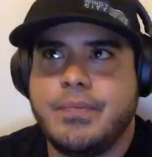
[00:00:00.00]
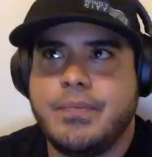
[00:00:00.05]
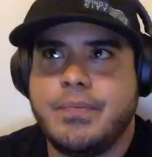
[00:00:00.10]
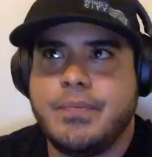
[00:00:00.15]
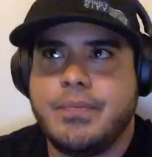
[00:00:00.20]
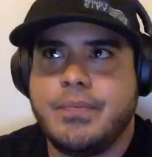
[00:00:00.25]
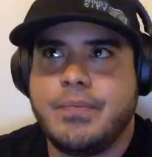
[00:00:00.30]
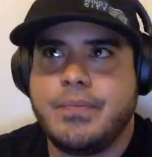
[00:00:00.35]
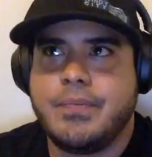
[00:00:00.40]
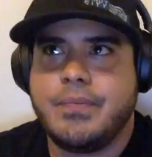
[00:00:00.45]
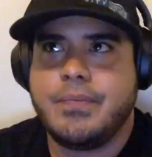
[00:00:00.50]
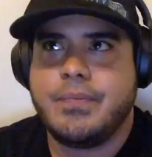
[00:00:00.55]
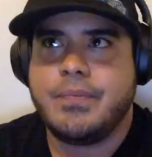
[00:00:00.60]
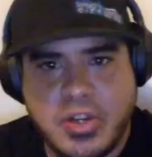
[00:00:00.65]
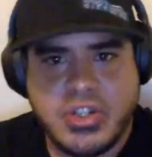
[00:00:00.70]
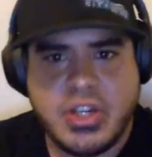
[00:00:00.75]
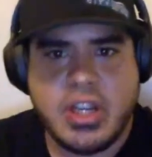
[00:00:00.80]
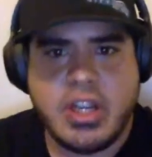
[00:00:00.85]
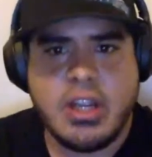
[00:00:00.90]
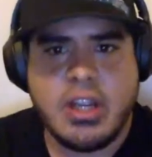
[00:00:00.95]

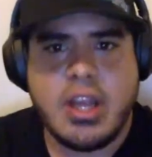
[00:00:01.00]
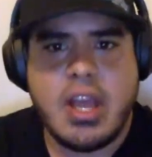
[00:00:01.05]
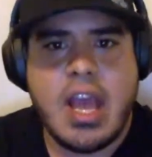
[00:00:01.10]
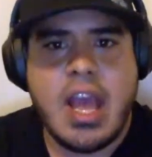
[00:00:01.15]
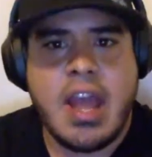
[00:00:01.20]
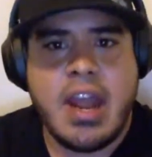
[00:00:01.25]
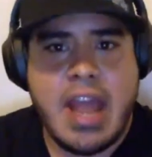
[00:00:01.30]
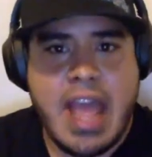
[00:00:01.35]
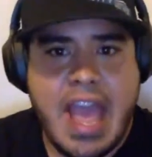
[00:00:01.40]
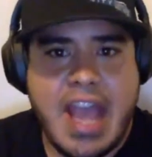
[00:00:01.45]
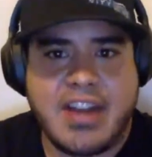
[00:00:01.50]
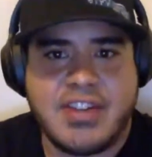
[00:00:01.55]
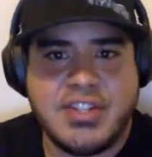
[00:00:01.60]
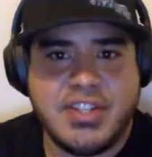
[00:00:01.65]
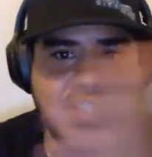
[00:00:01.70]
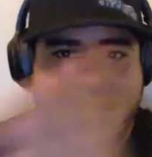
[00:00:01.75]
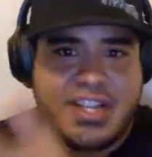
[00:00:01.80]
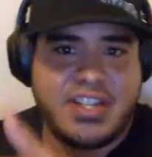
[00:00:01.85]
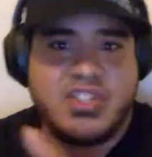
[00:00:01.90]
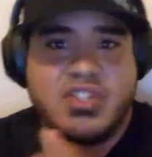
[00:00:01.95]
direct pushing and
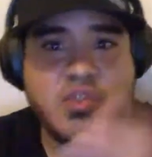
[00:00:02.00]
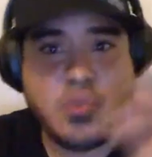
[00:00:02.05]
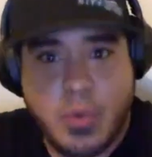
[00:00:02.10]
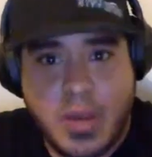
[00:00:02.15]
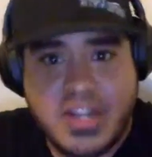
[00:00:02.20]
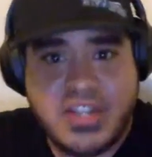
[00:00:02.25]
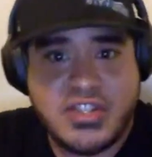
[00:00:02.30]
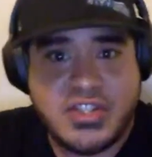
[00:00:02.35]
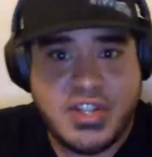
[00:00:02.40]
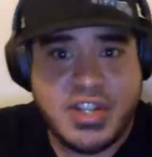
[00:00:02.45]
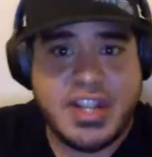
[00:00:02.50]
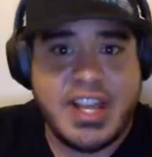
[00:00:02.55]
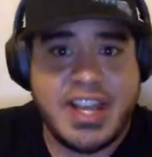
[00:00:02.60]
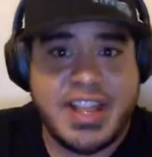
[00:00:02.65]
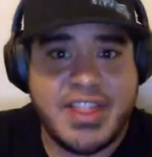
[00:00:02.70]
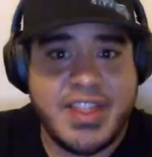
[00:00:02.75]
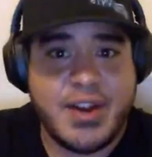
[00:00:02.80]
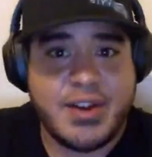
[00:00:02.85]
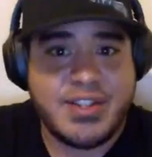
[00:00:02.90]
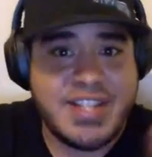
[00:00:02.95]
actually like switch to
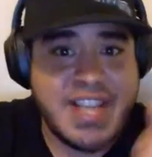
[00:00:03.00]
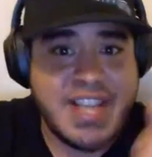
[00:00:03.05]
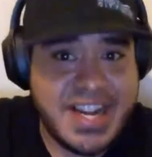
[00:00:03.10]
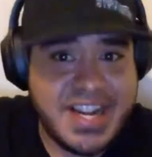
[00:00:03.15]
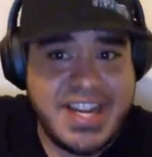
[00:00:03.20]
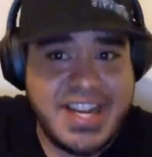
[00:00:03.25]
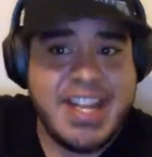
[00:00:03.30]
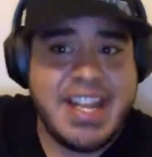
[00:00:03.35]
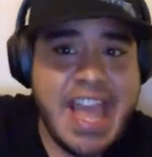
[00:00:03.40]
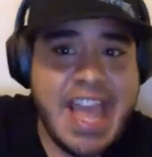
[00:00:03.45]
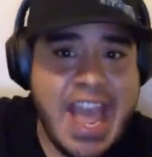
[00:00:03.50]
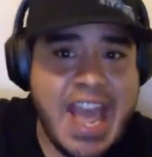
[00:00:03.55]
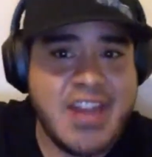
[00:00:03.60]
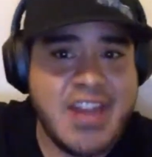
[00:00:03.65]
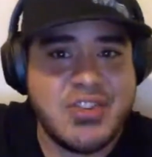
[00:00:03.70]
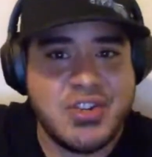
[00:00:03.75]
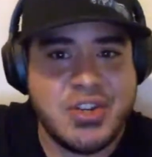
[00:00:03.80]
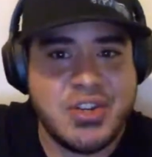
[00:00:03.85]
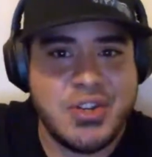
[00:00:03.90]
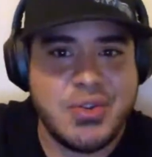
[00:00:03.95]
like their technique
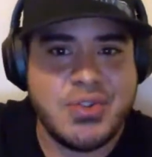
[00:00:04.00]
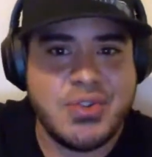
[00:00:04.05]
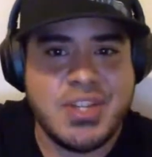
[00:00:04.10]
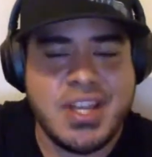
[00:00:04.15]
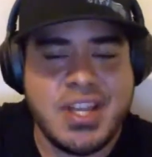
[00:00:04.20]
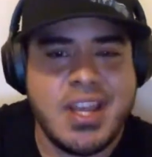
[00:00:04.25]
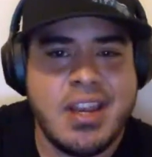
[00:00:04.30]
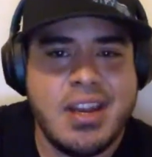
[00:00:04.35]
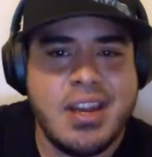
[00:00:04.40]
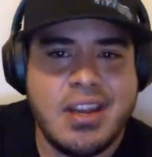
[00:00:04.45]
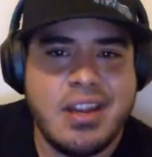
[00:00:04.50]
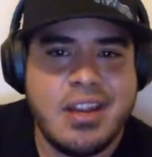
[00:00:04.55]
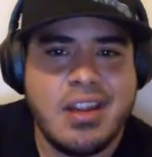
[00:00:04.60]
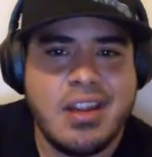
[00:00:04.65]
as you're using it?